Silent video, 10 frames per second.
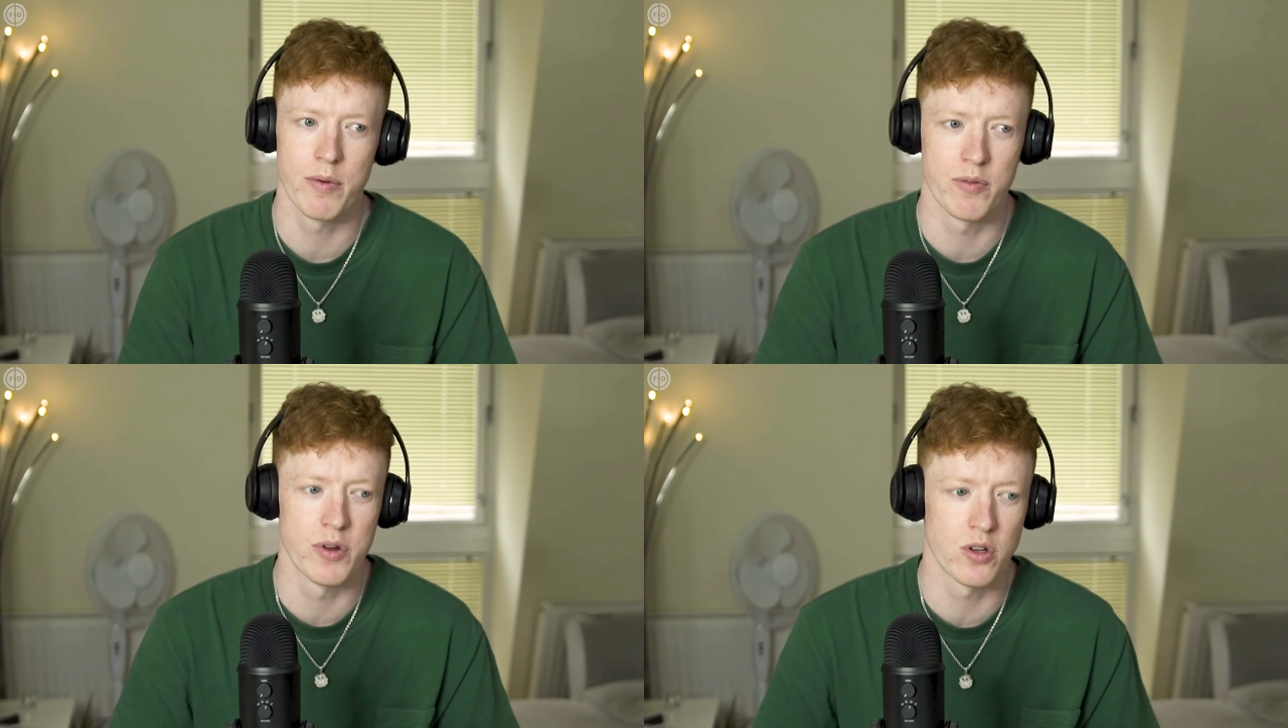
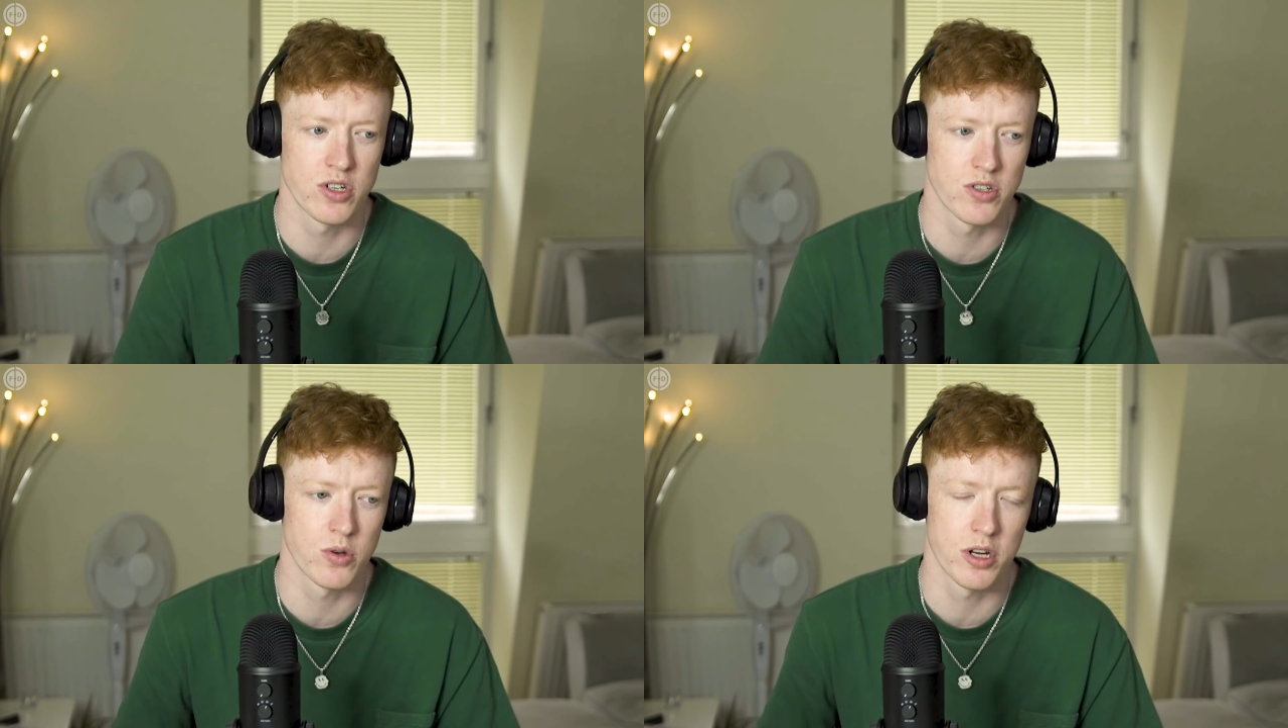If we're not
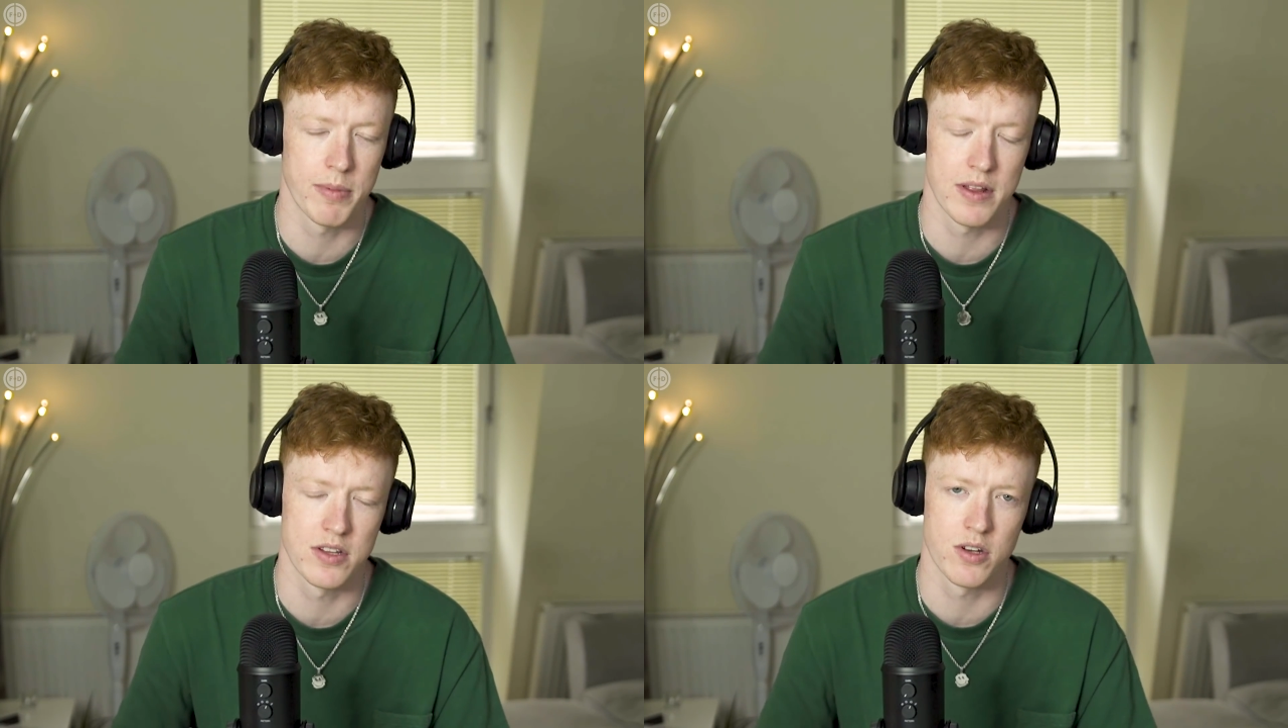just talking
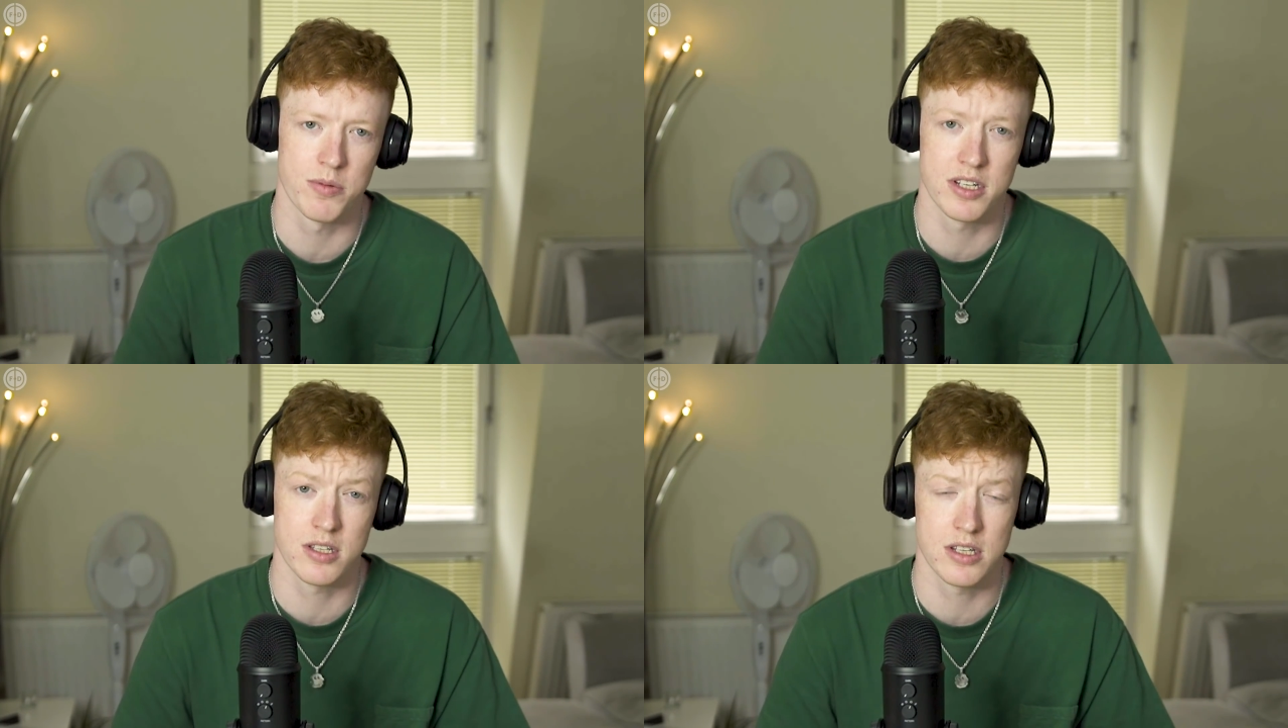about the
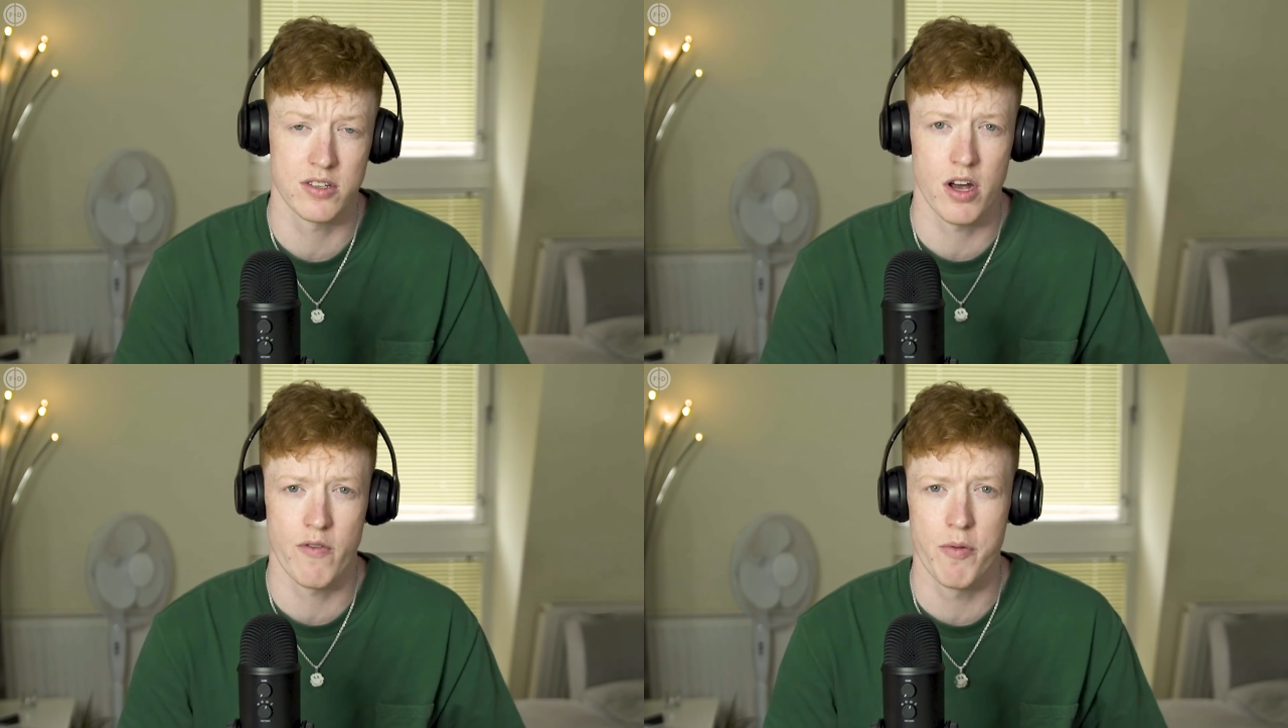top six, I think
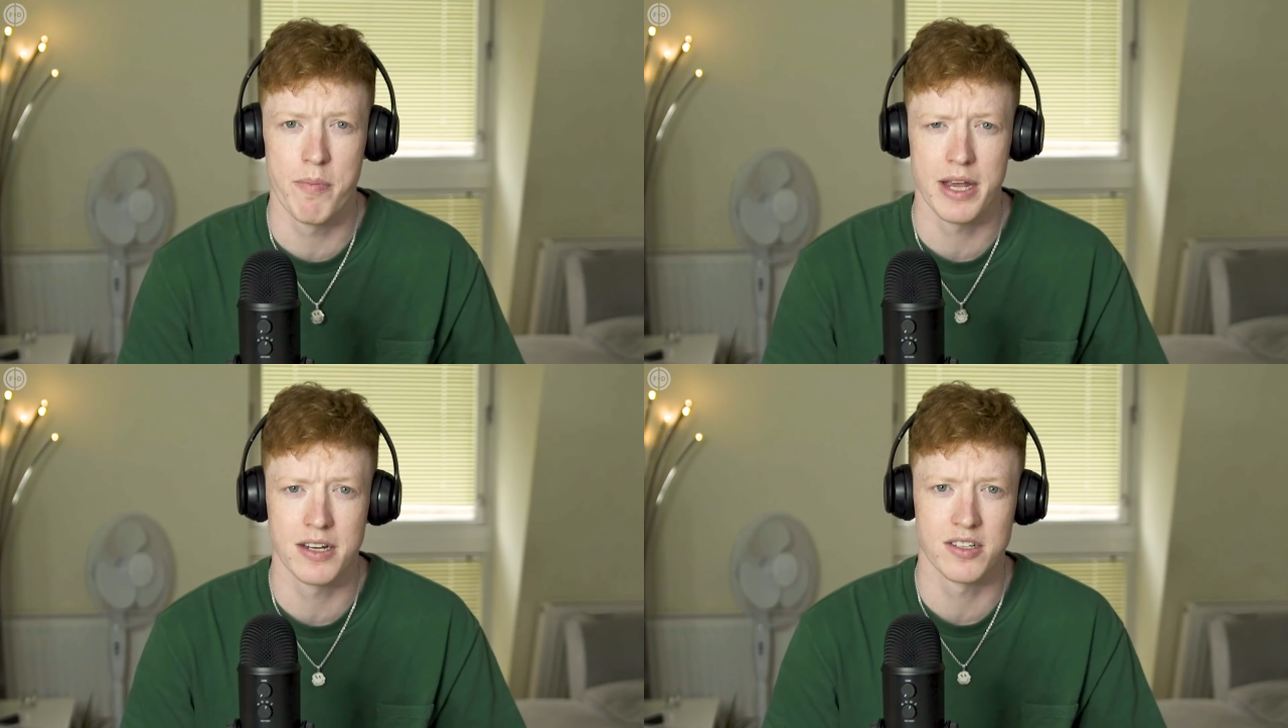
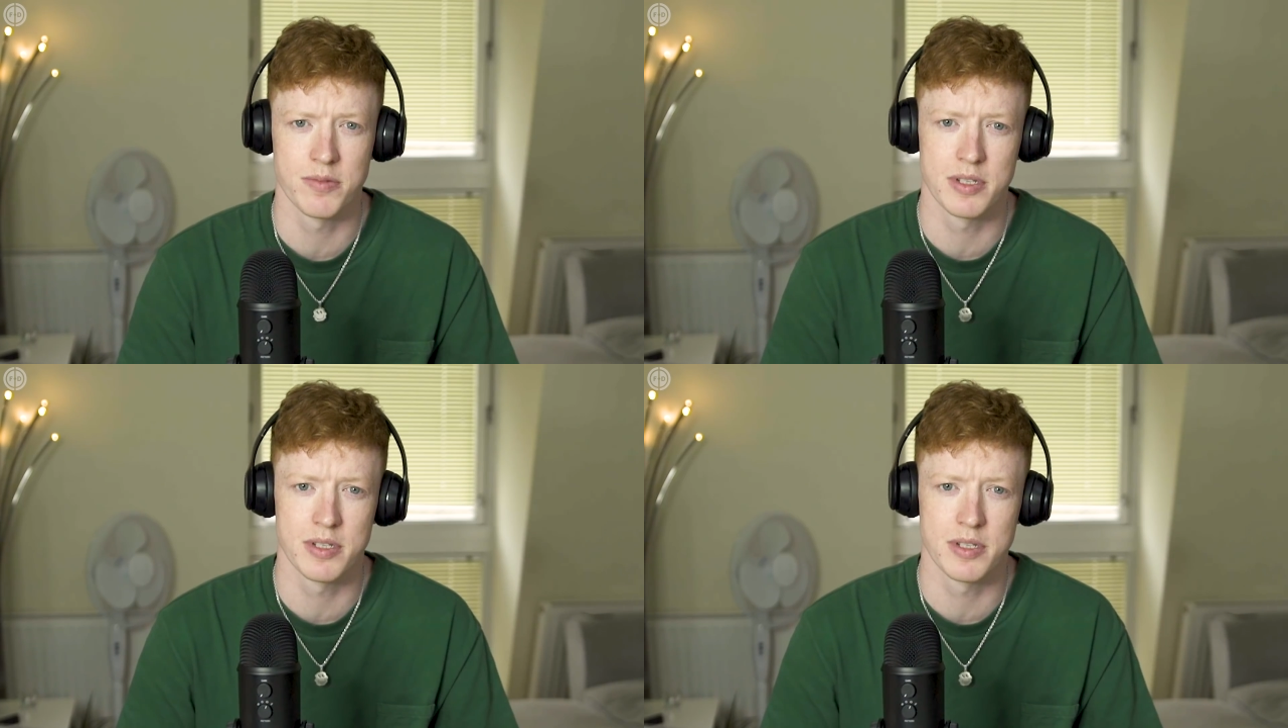Tyrone Mings has